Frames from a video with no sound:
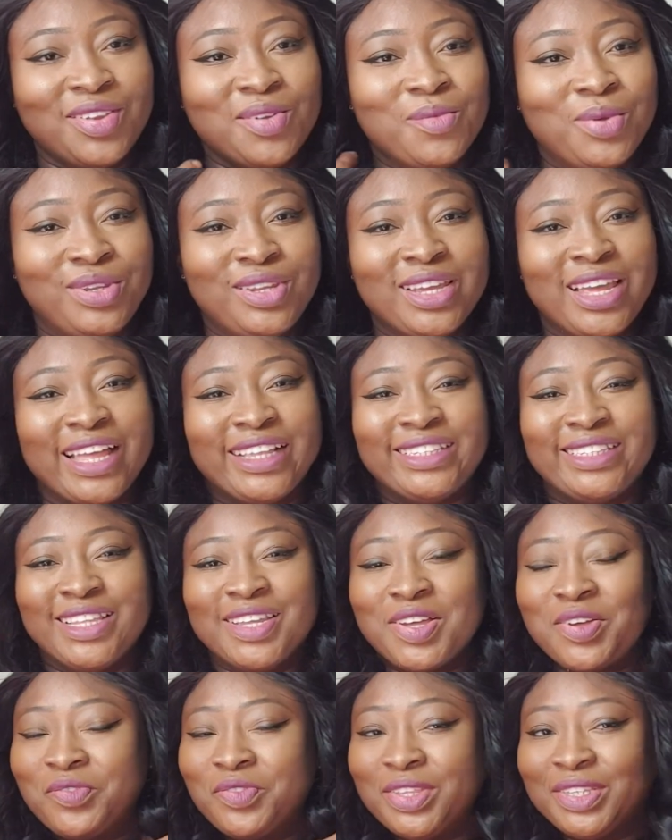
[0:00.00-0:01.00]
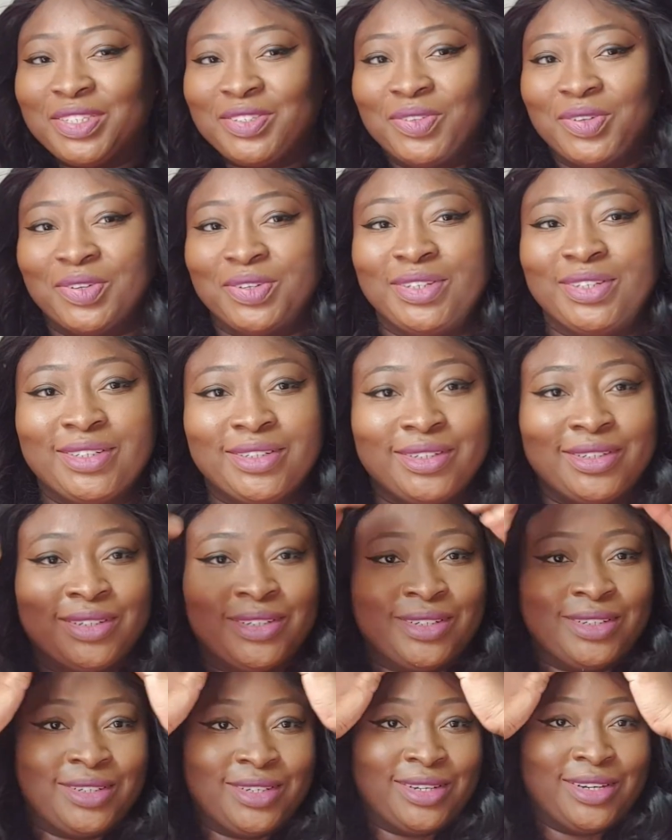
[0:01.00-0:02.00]
what do you guys think of this one
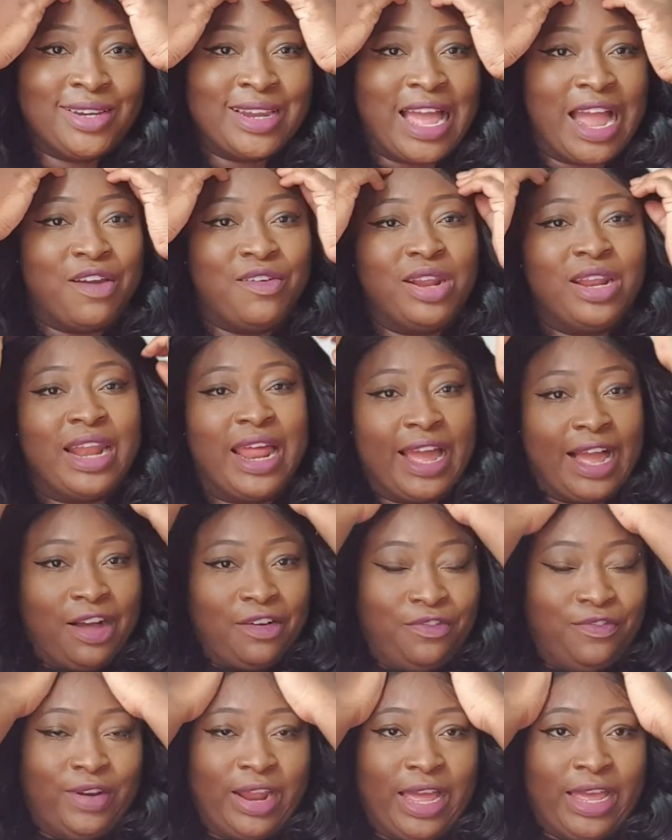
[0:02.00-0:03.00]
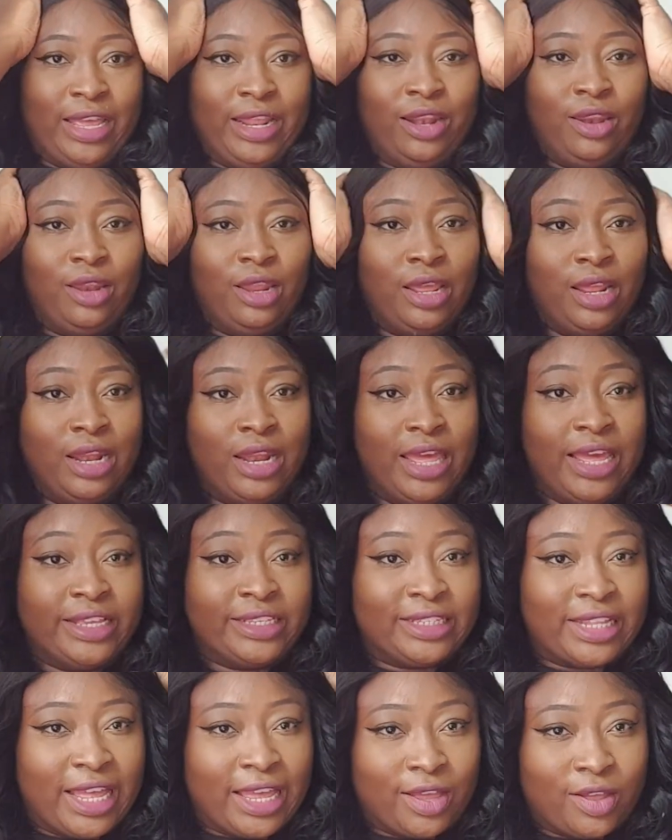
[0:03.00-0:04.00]
i really like how flat it,
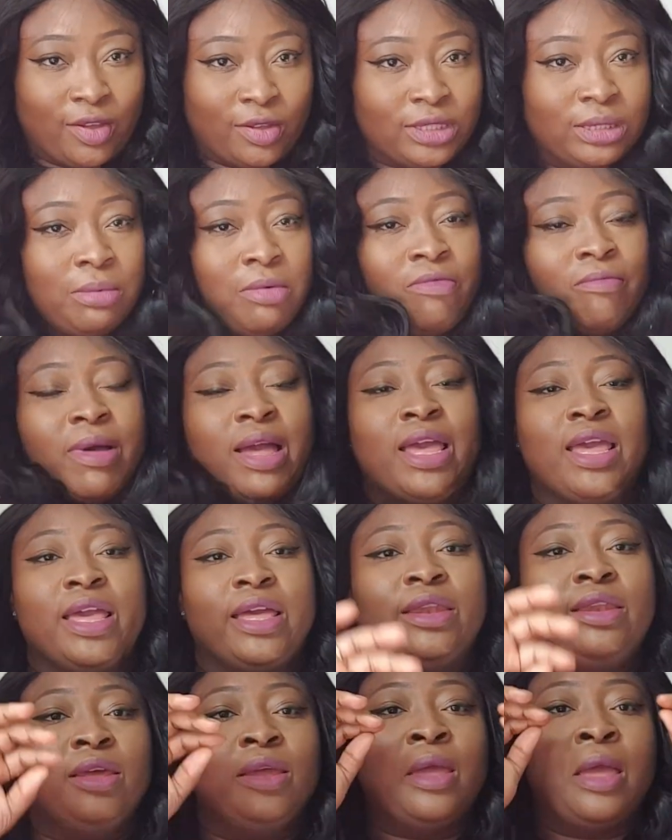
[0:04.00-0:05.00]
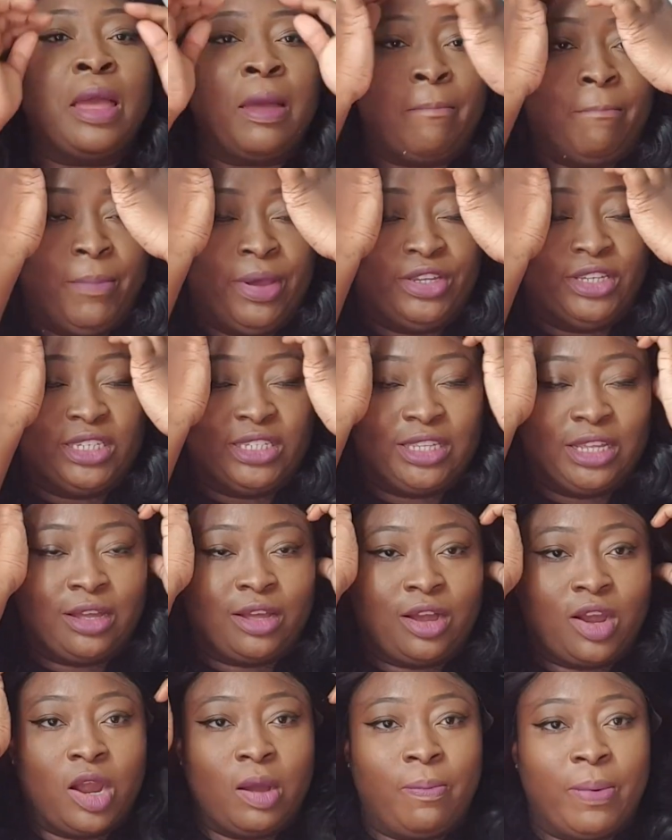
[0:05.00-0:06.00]
lays like on top of my head but just the
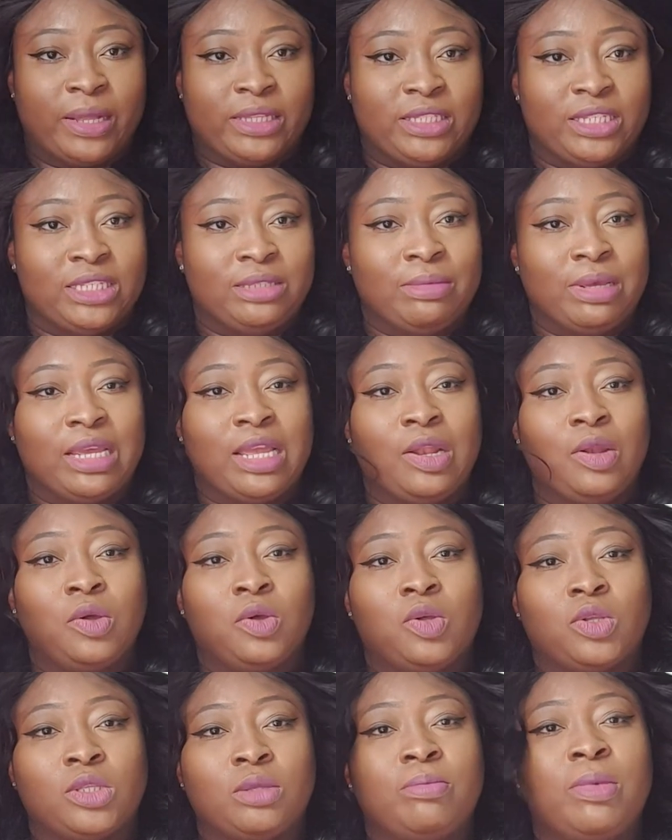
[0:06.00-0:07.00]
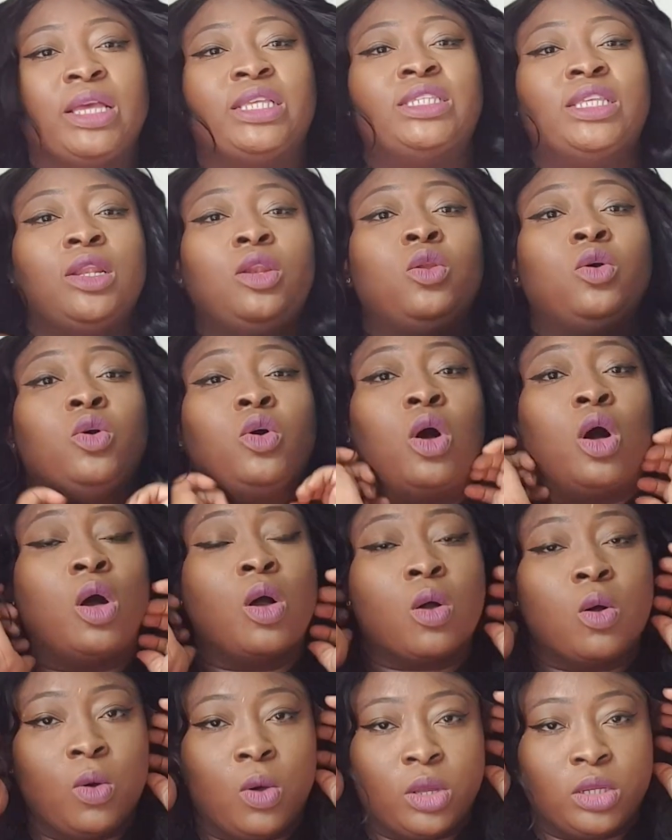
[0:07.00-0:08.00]
curl patterns make it look makes it look
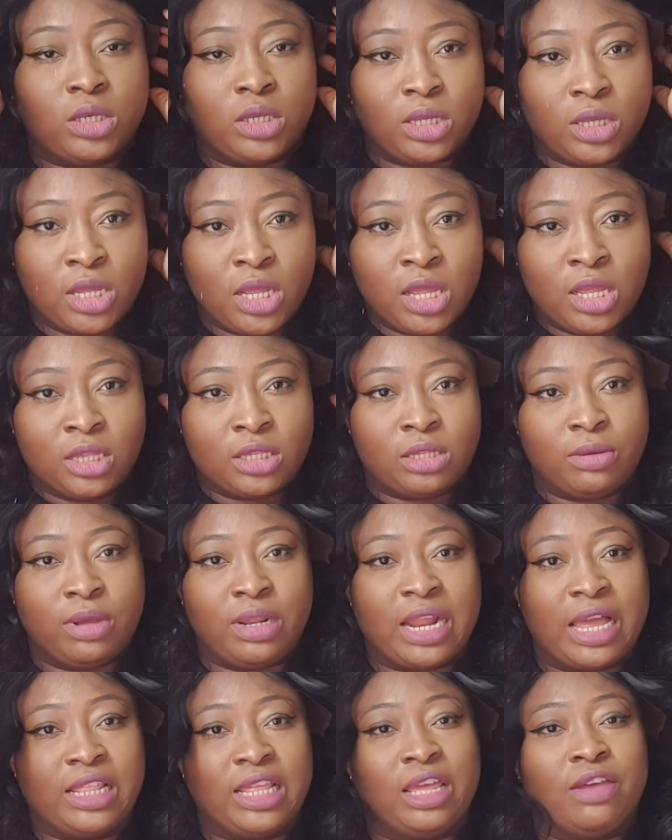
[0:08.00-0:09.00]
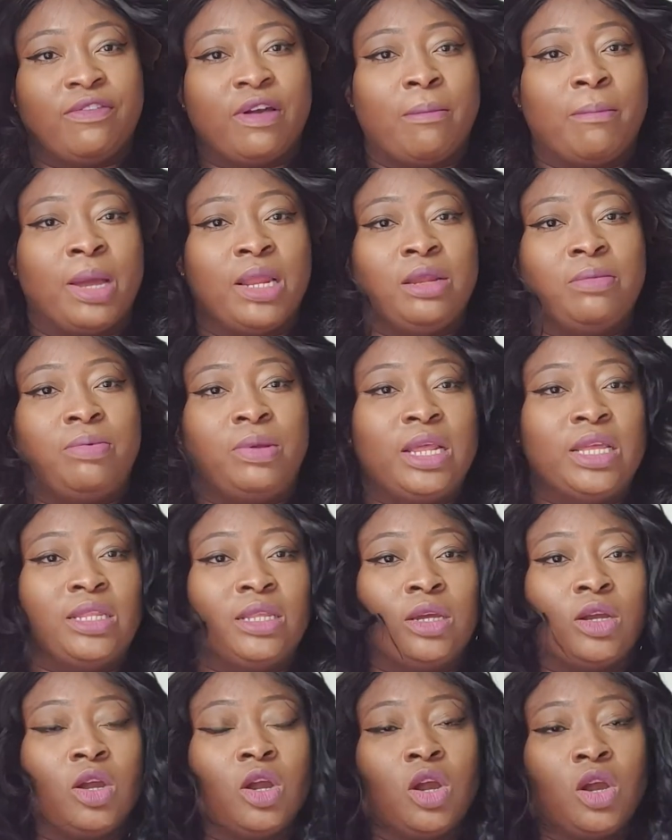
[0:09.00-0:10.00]
awkward so when i think if i manipulate
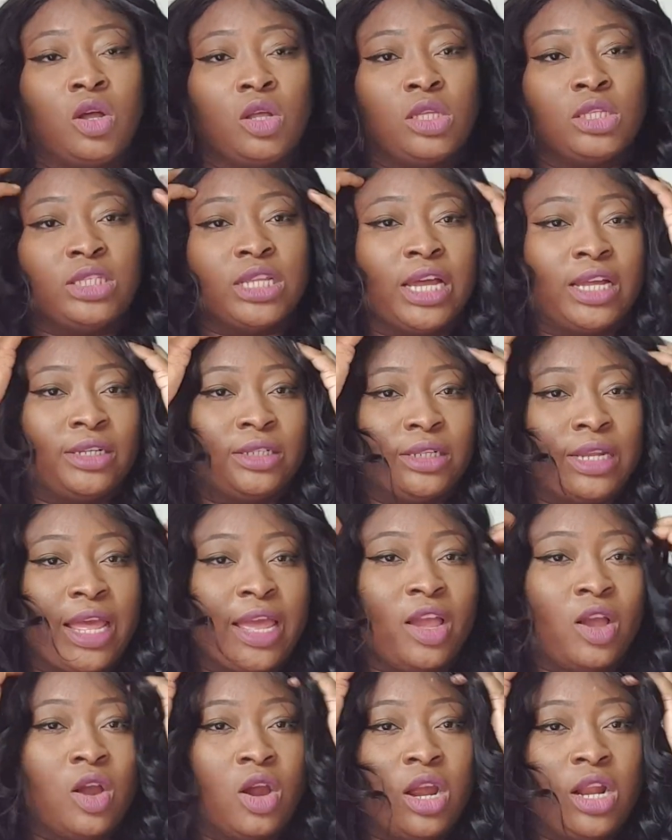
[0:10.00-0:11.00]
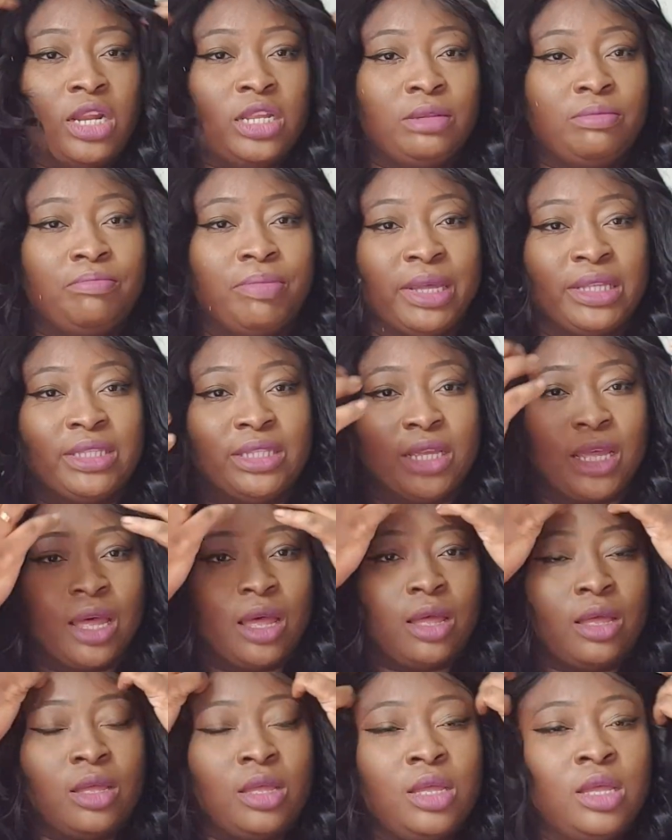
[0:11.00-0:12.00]
the curls and like curl it
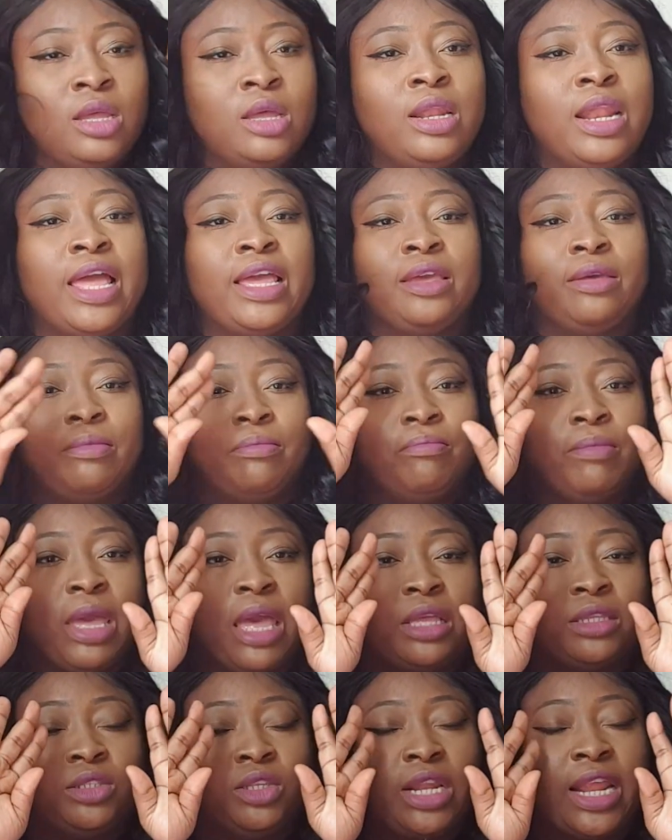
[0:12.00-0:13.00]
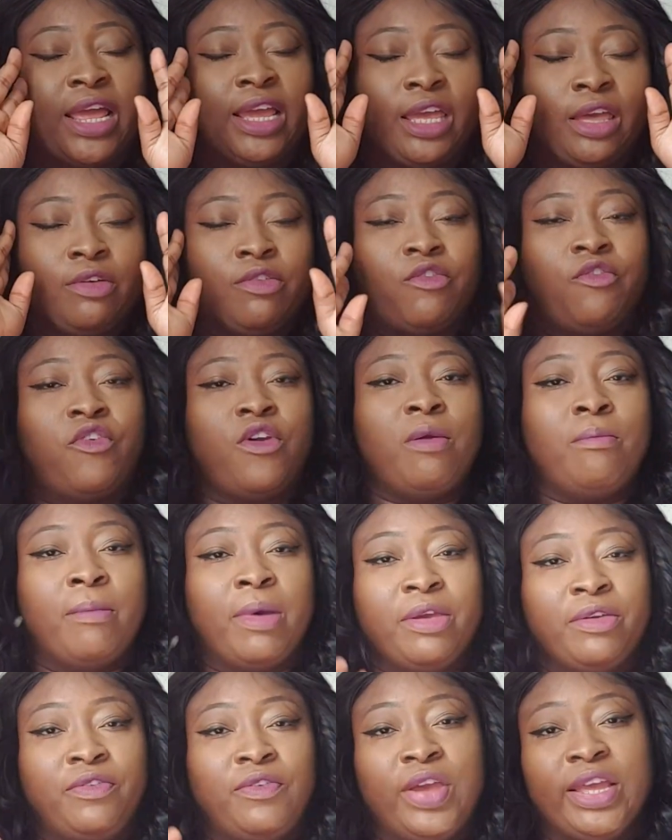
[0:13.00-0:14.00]
better like so that i can frame
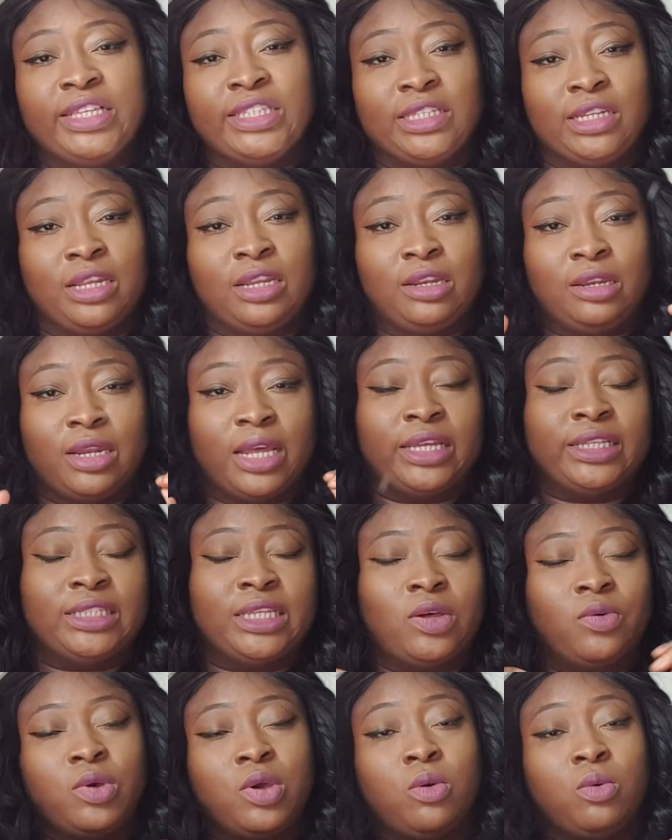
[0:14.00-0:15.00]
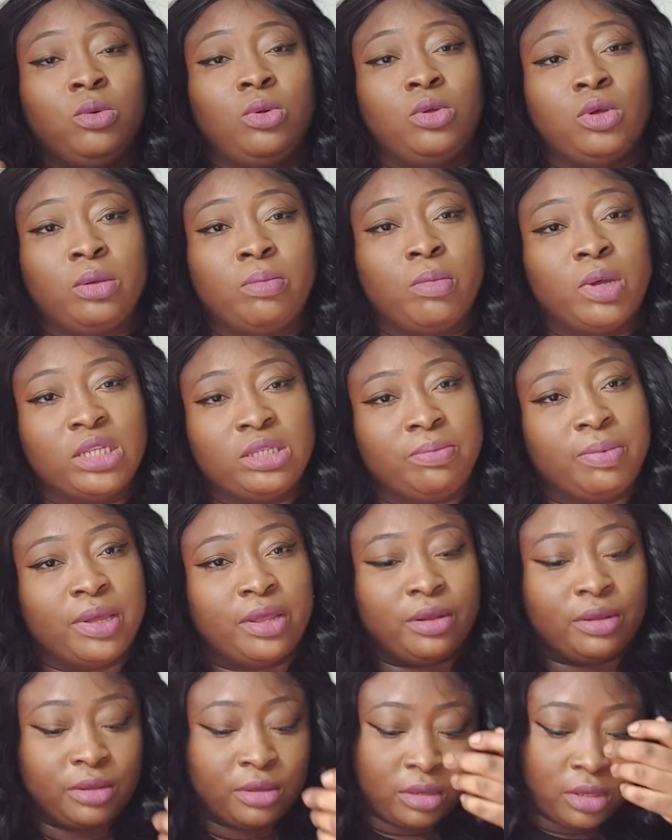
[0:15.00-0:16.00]
my face in a nicer way it will look much
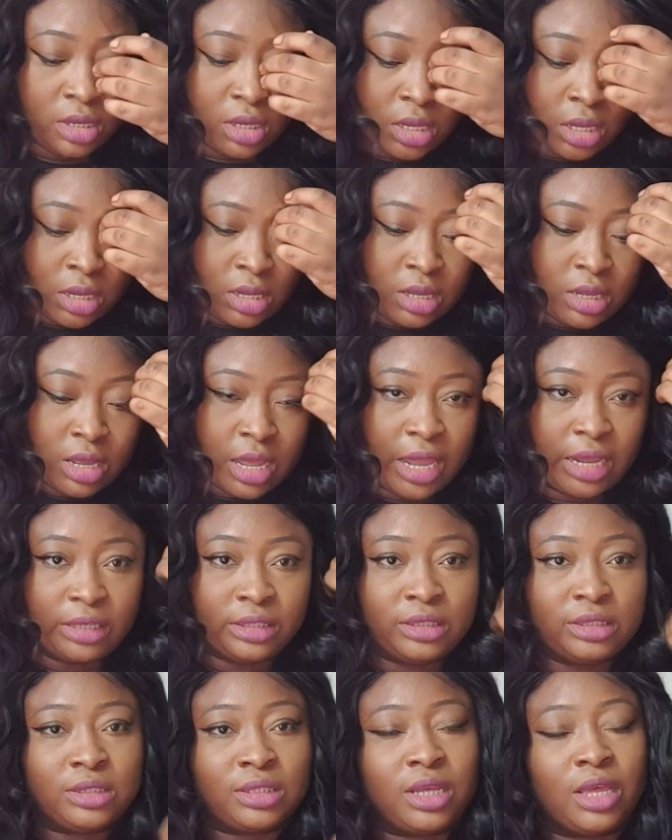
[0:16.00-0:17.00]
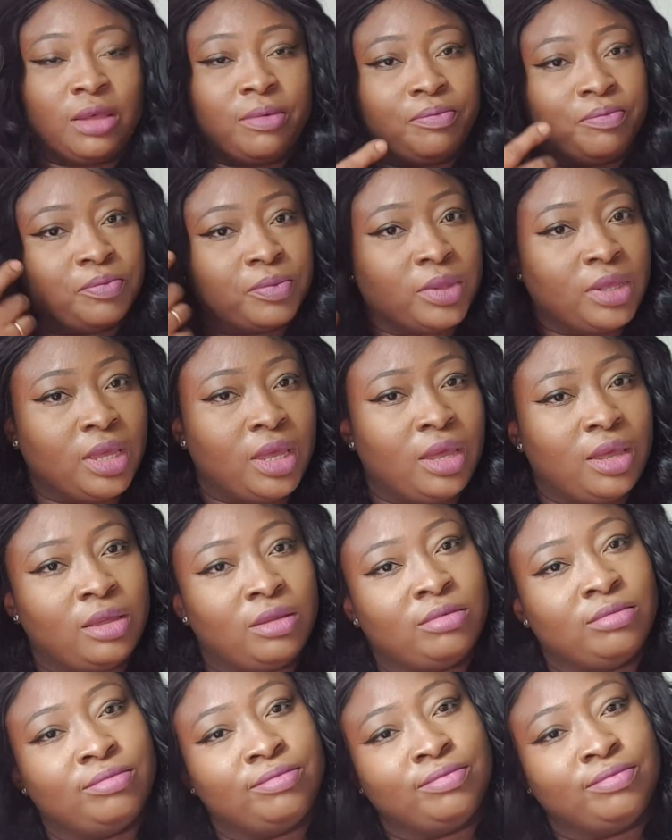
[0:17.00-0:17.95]
better and um yeah